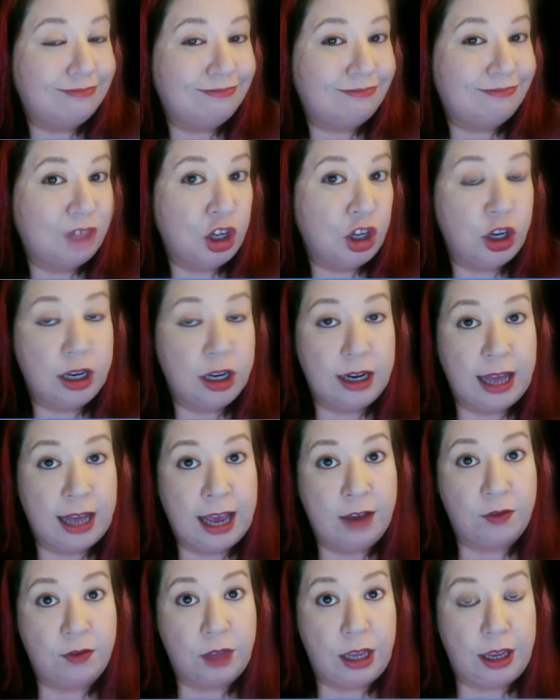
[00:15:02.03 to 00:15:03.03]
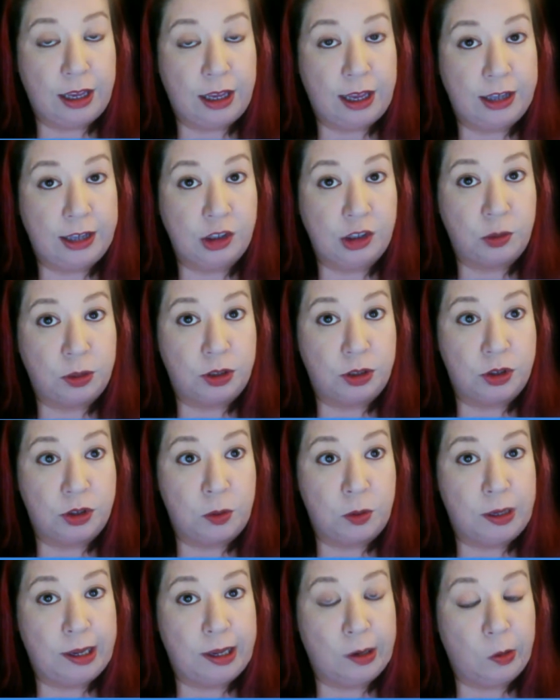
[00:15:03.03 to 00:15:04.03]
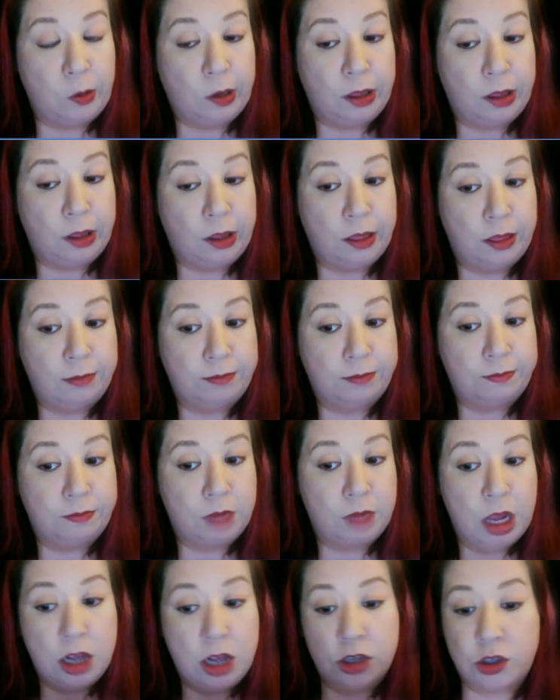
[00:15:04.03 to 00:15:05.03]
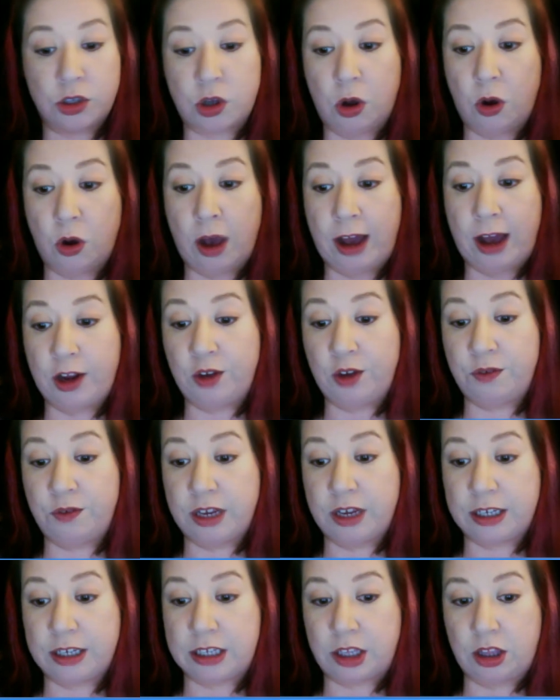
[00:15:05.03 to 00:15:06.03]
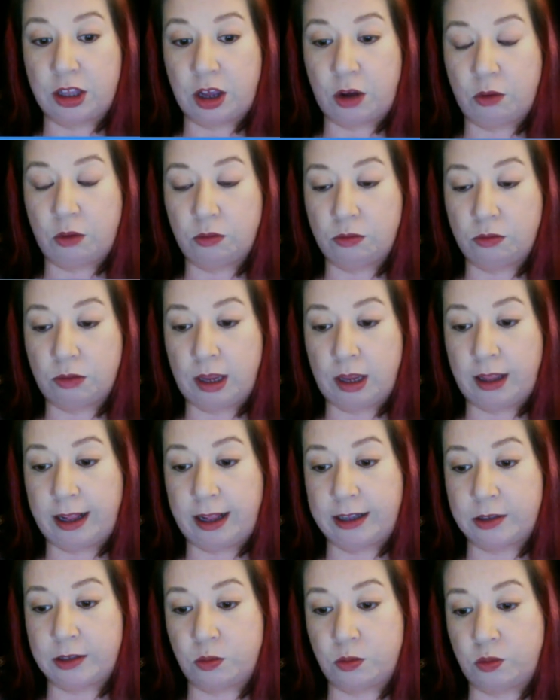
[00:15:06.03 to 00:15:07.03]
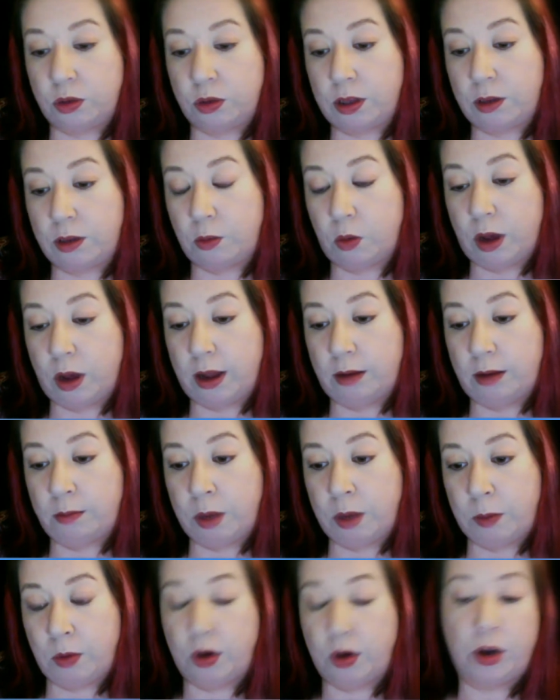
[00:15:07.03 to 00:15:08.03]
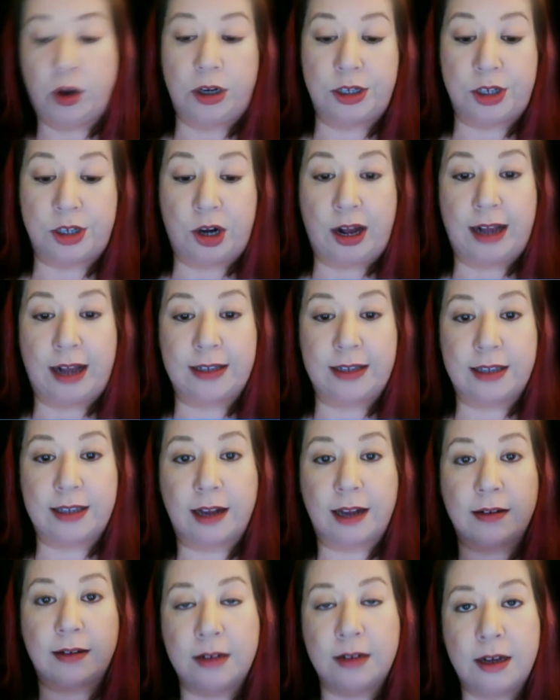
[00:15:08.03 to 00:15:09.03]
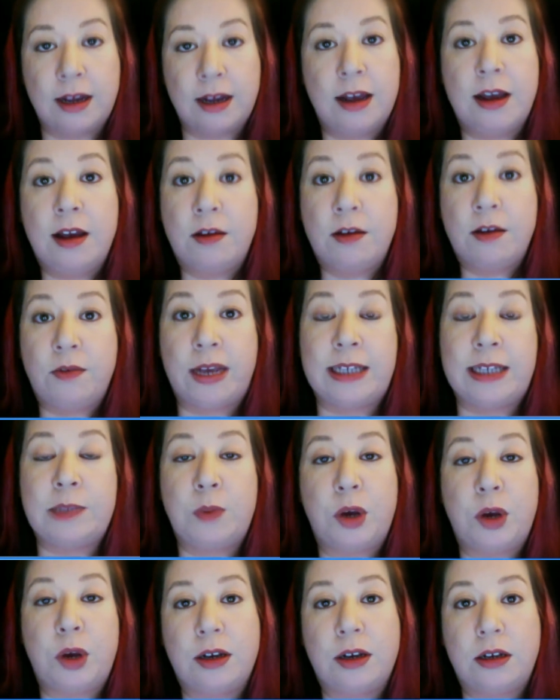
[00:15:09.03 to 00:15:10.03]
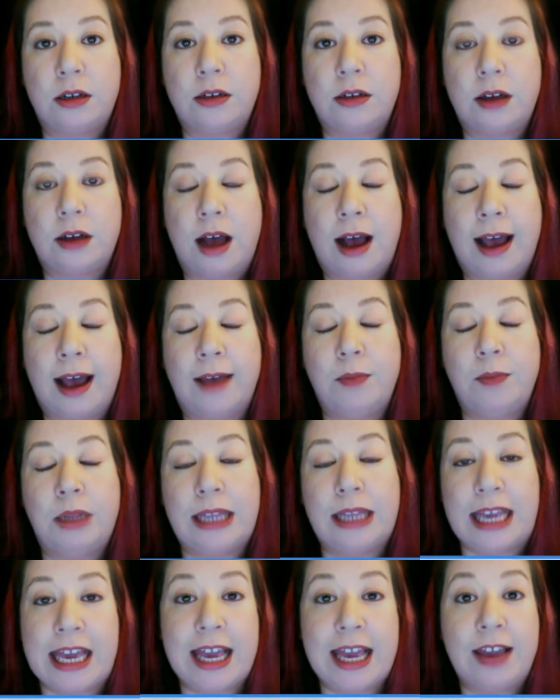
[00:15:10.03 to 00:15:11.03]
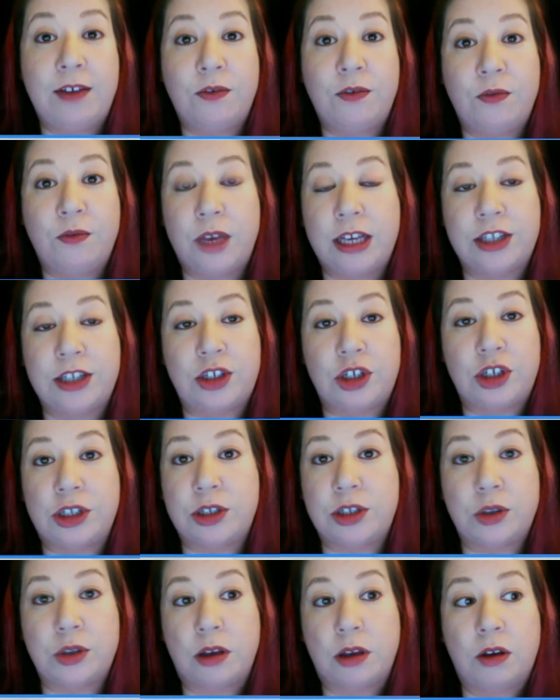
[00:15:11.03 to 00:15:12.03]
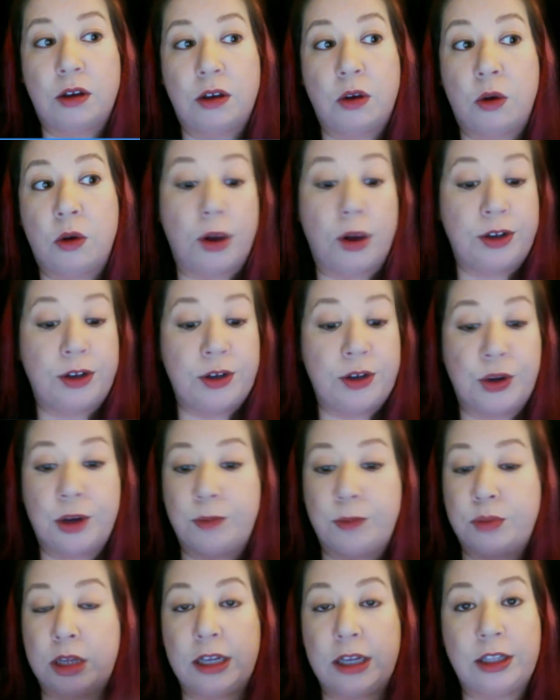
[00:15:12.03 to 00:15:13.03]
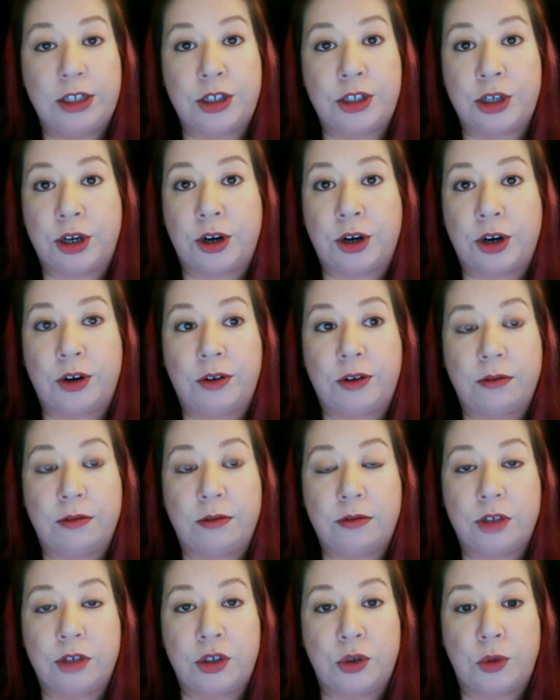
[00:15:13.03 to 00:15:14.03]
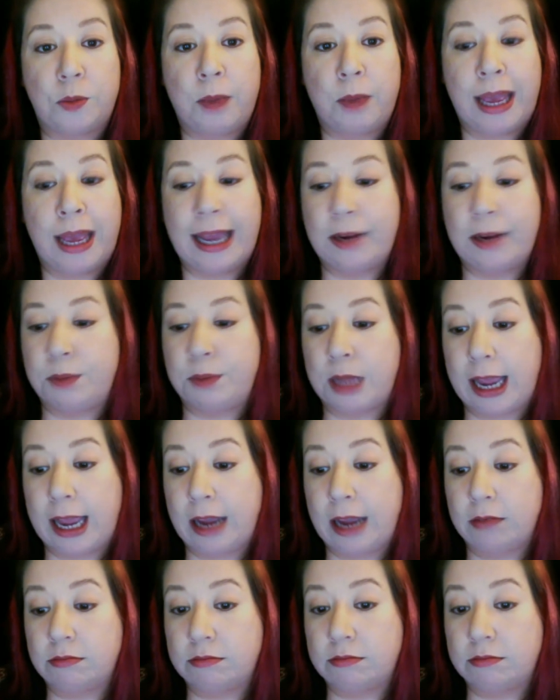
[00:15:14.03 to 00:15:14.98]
you didn't have the engagement to begin with. So how do you fix it, though? And that's really what people are going to start asking. Facebook, I believe, is just going to completely turn to pay to play.